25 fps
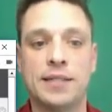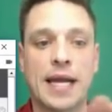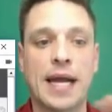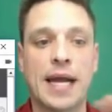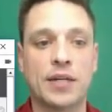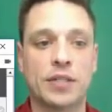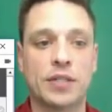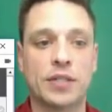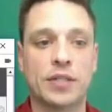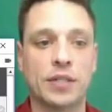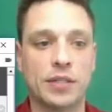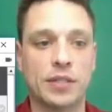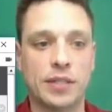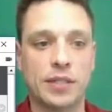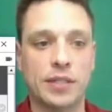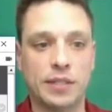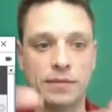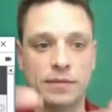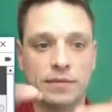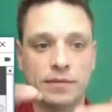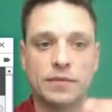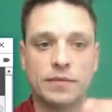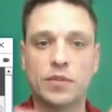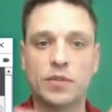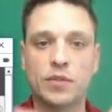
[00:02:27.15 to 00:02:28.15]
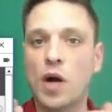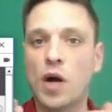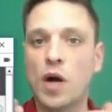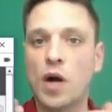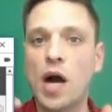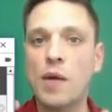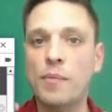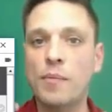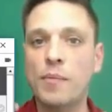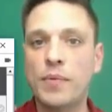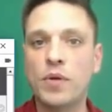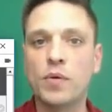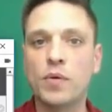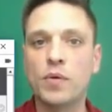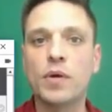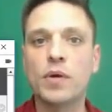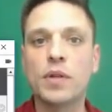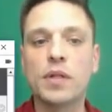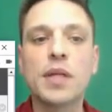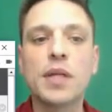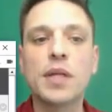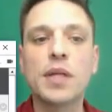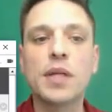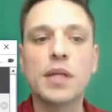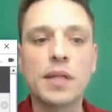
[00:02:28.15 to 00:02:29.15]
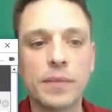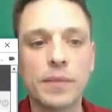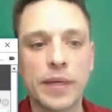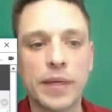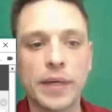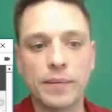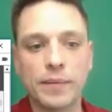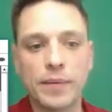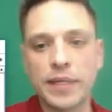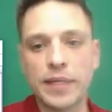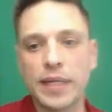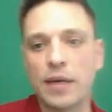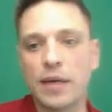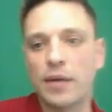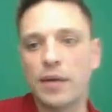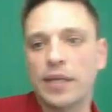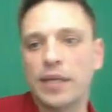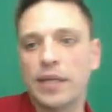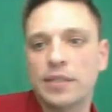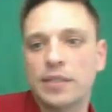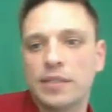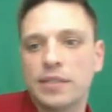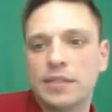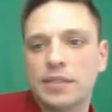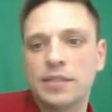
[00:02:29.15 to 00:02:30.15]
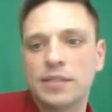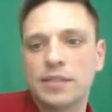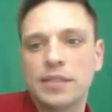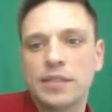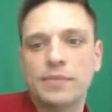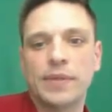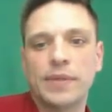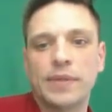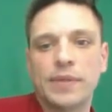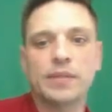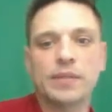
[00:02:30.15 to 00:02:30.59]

actually crop you a little bit, but now I can still see my